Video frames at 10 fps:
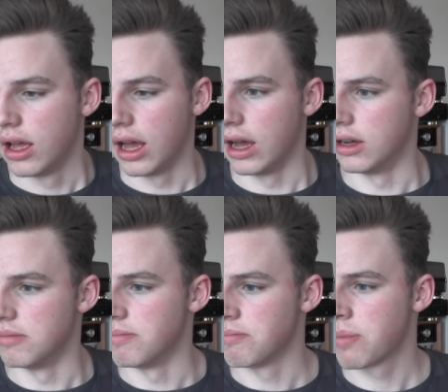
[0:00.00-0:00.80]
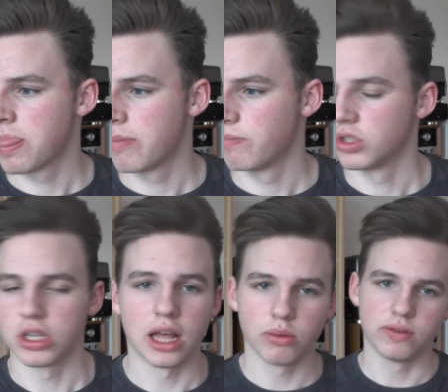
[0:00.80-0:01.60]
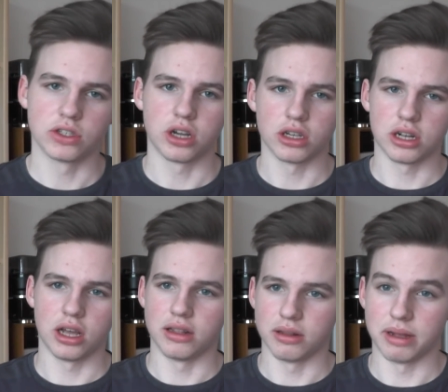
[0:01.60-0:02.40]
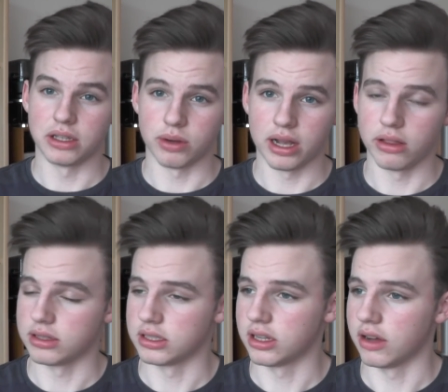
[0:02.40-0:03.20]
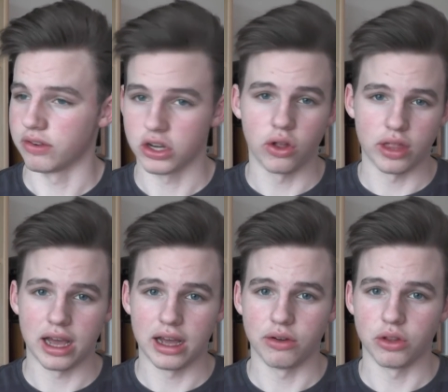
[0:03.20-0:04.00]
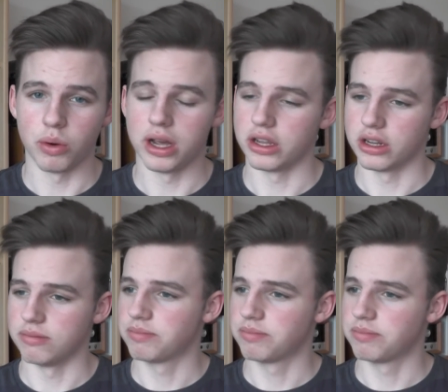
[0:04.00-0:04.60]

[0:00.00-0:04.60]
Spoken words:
So now that we've discussed like mental health and stuff and got that out of the way,